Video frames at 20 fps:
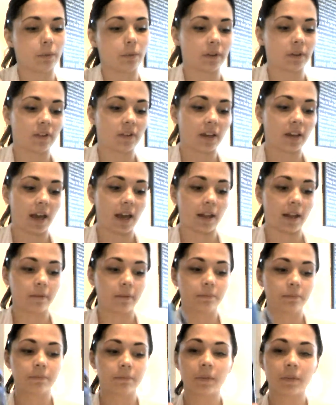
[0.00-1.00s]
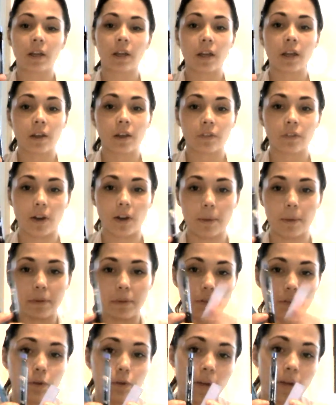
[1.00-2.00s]
once again, grab
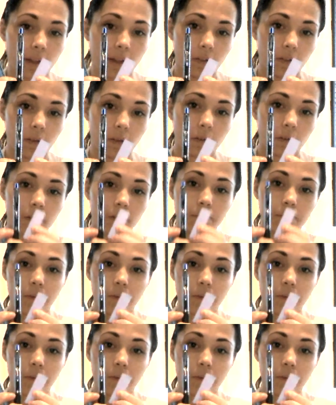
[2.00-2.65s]
these utensils.